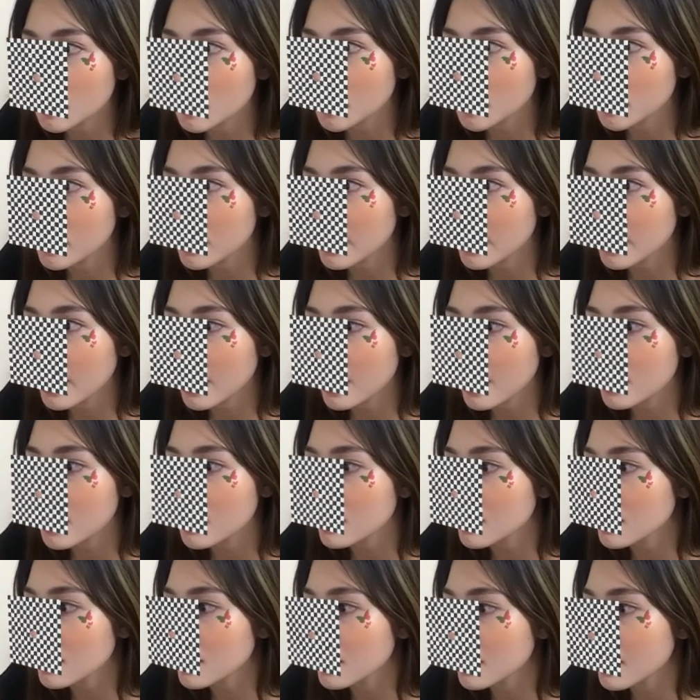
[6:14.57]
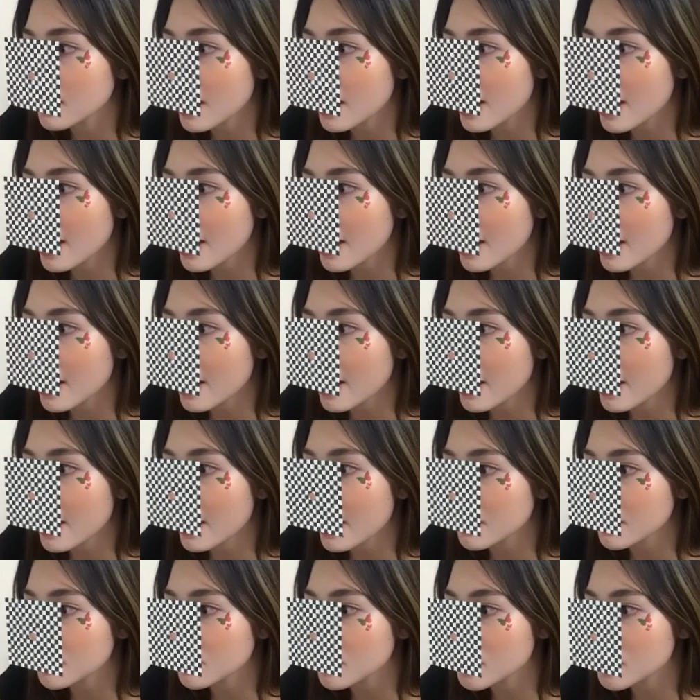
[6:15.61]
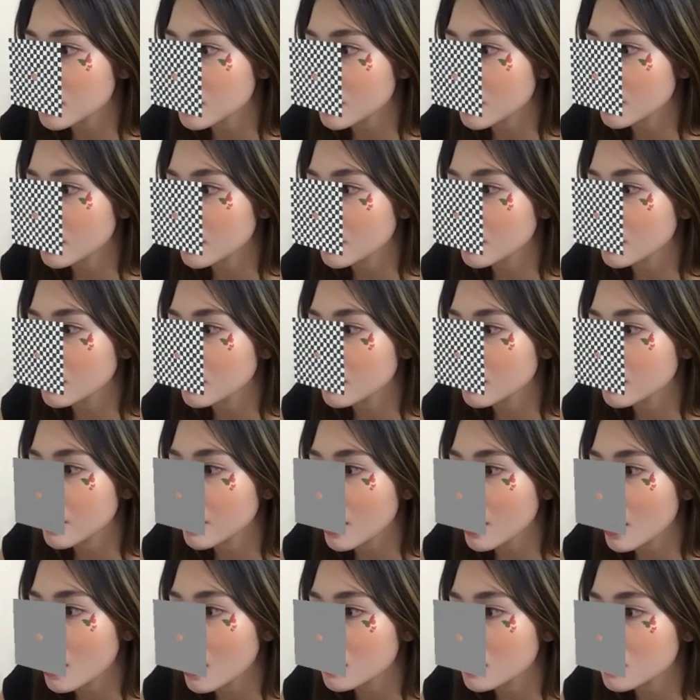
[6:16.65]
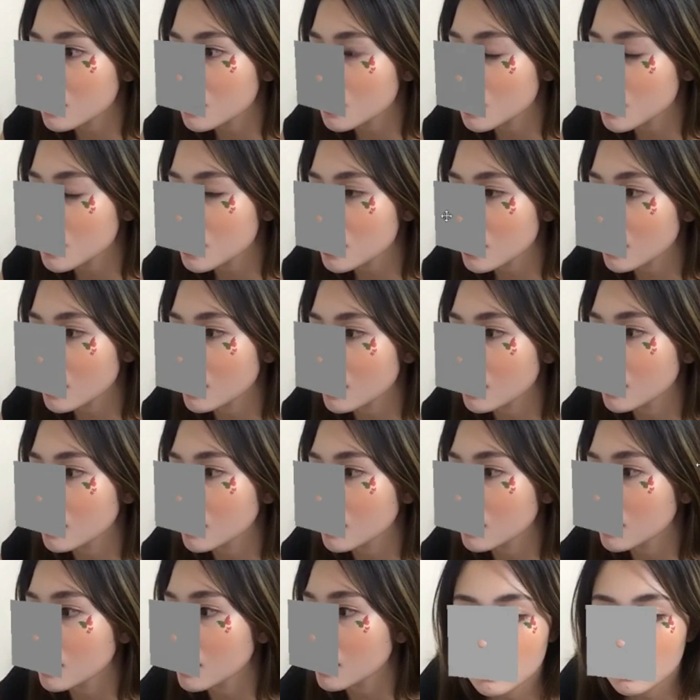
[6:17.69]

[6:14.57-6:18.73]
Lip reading: plane, add material, create new material,